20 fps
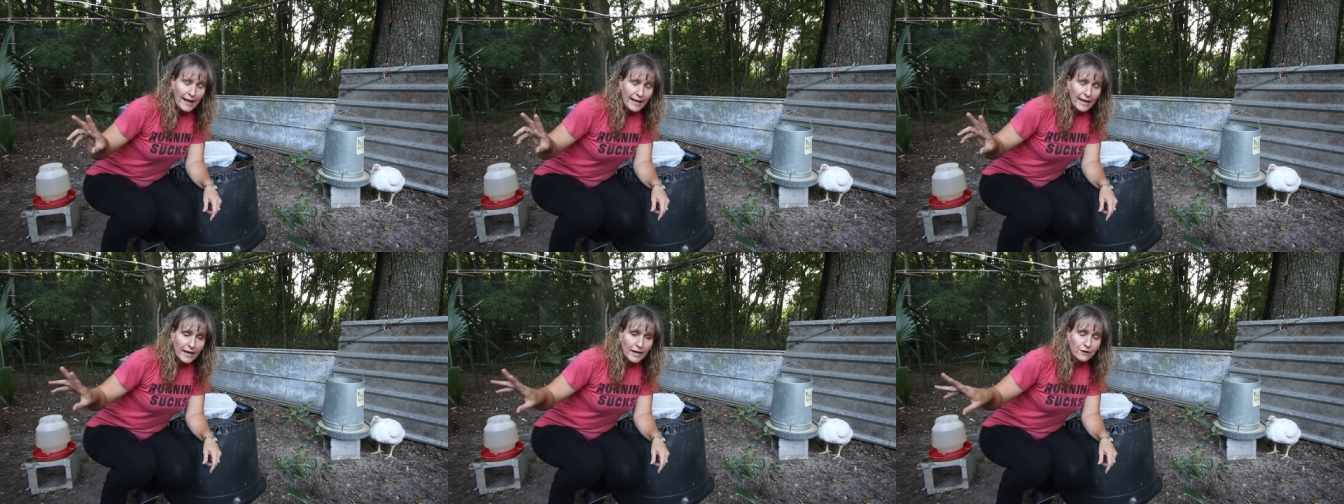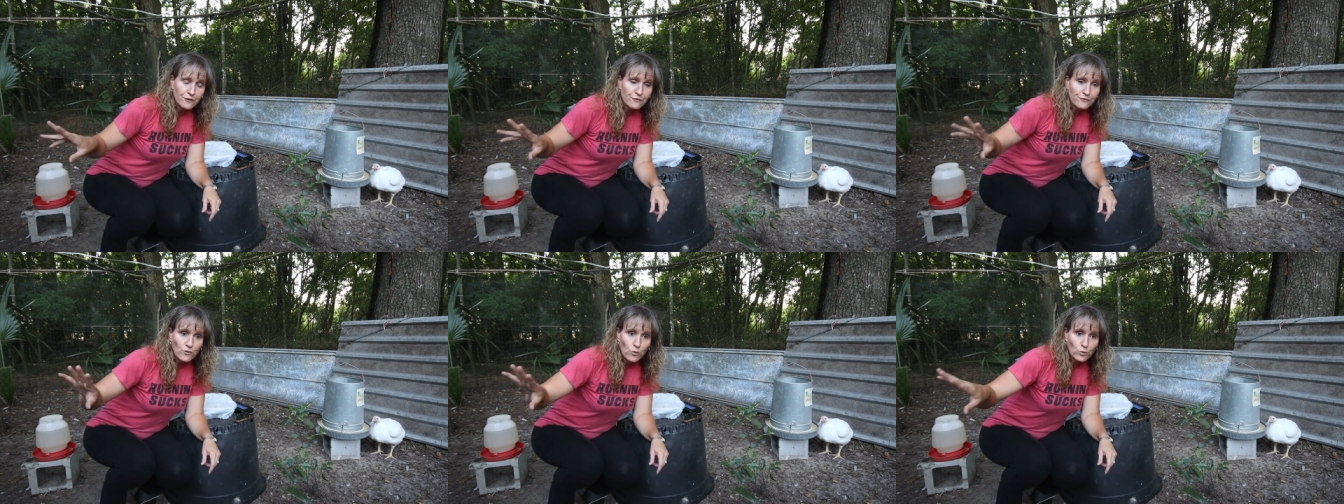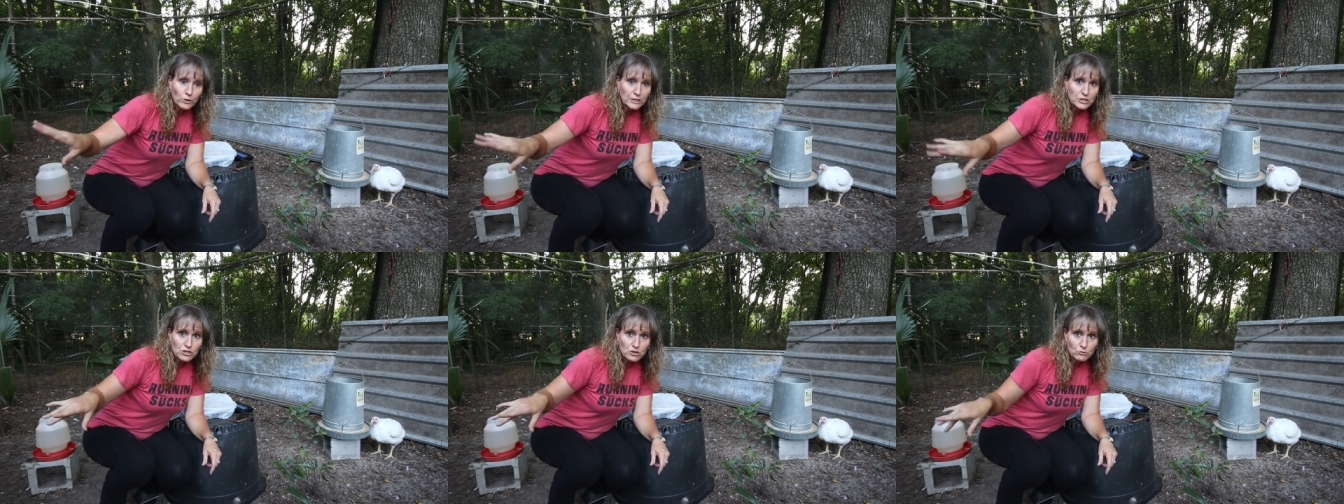and
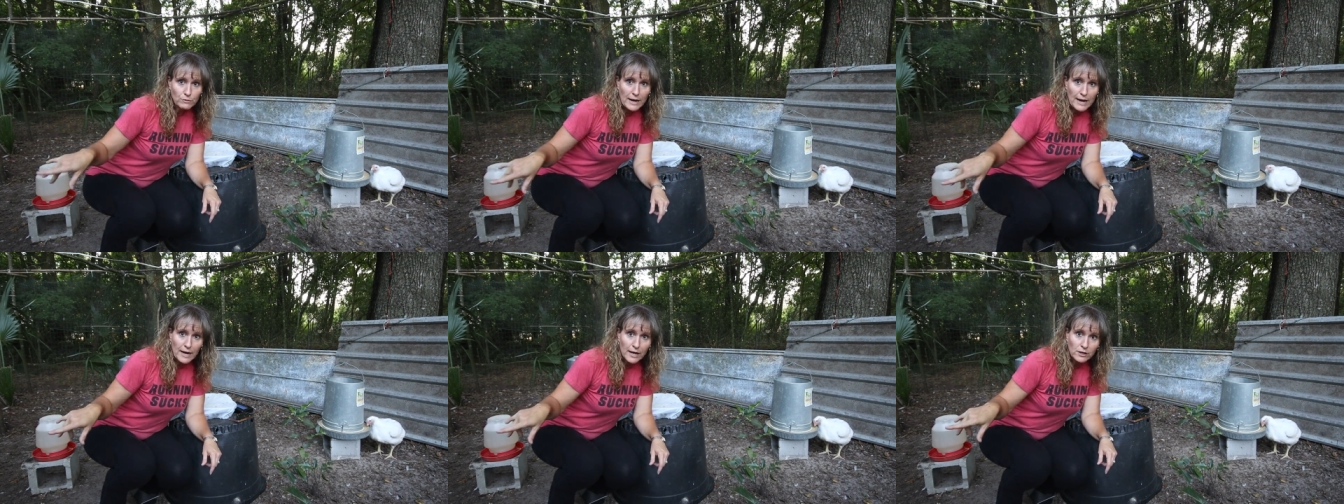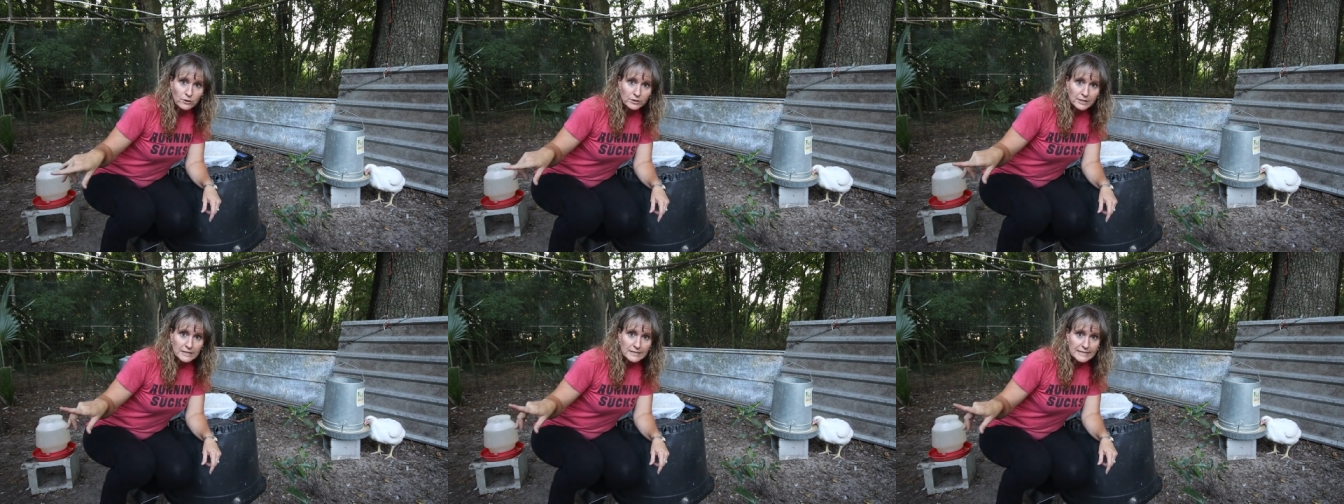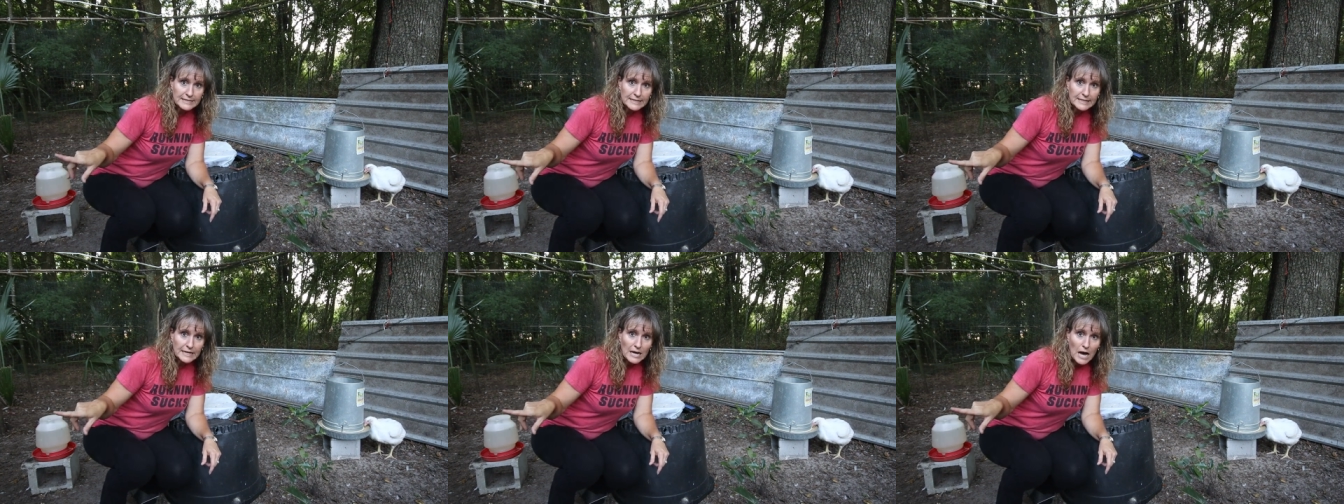forage around
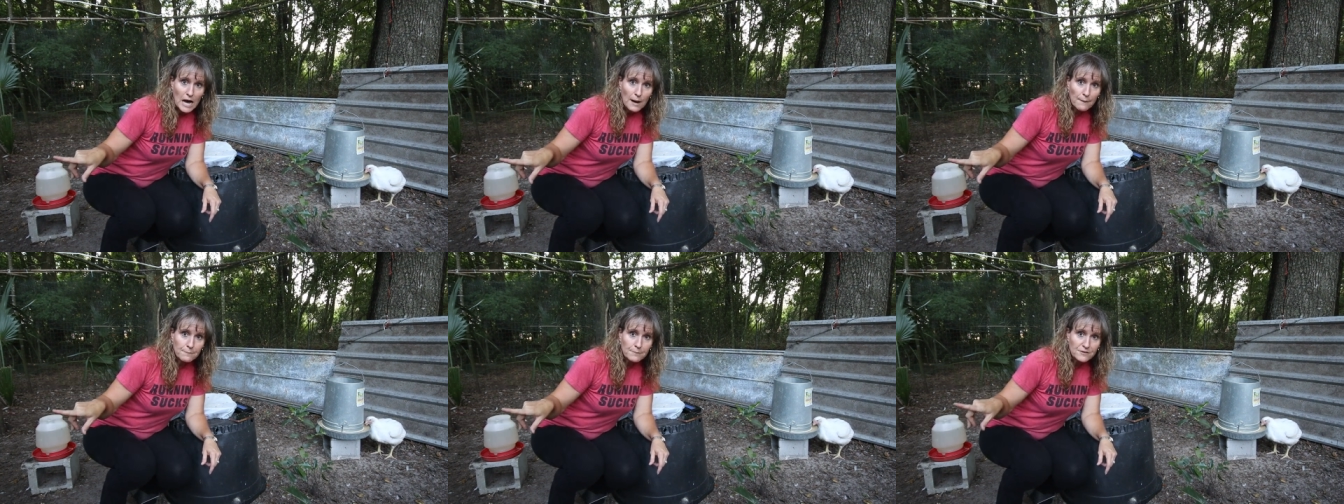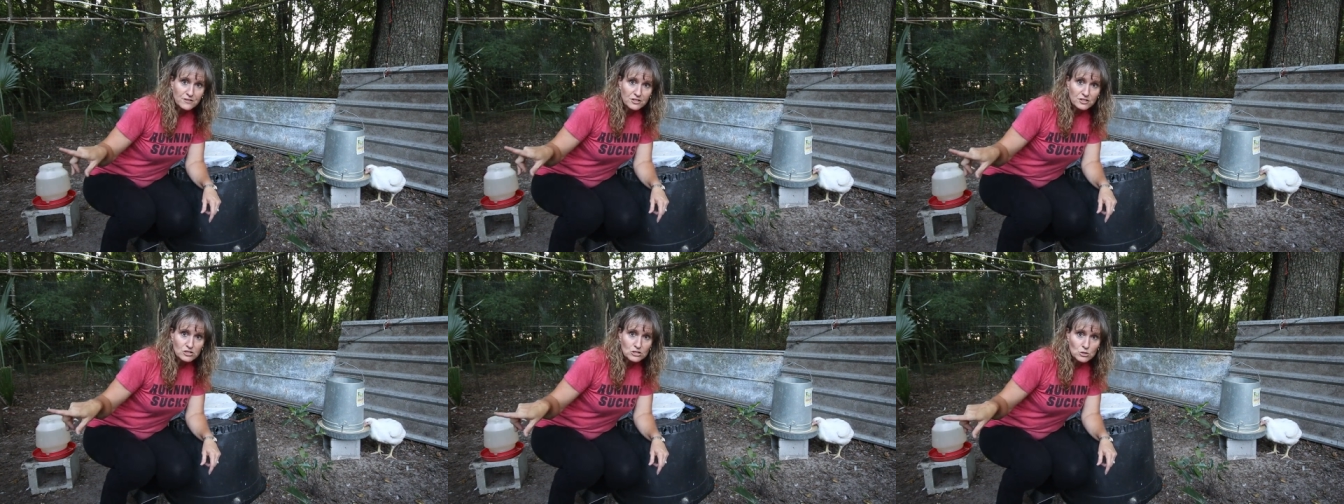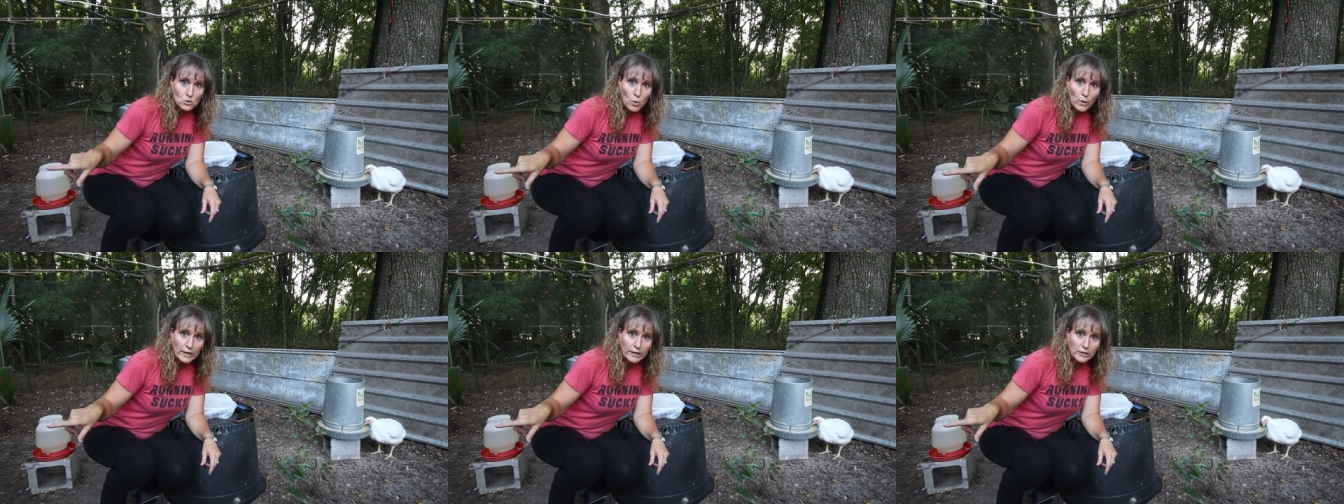and dig up the
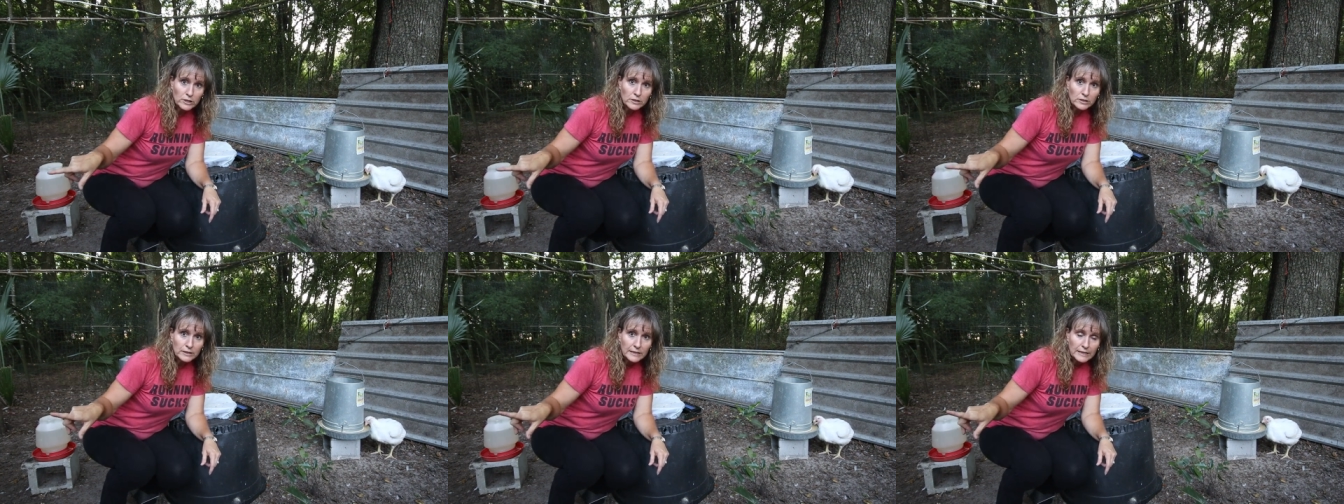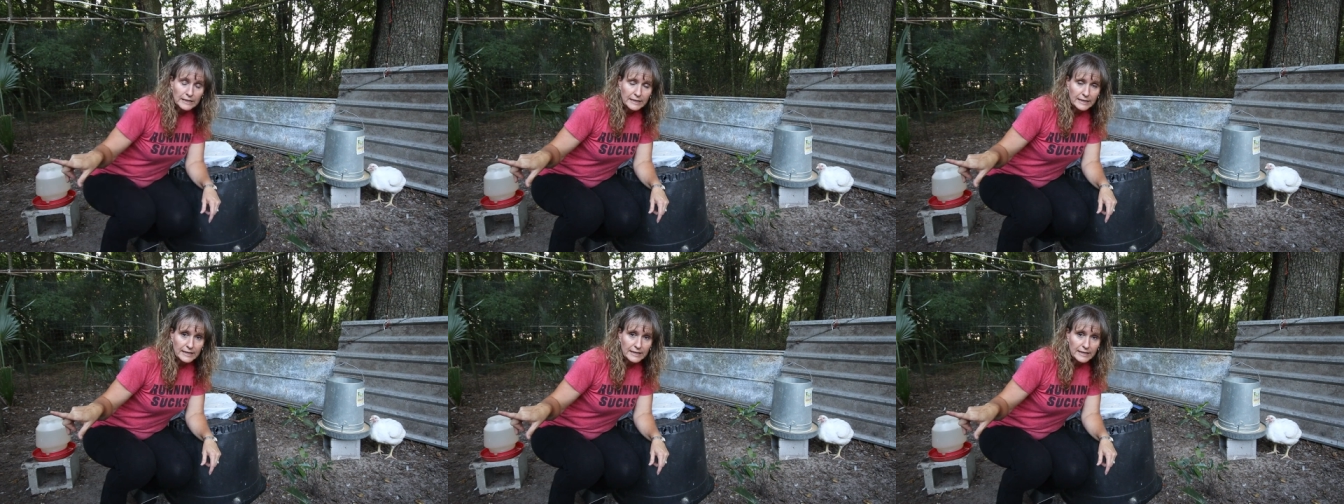soil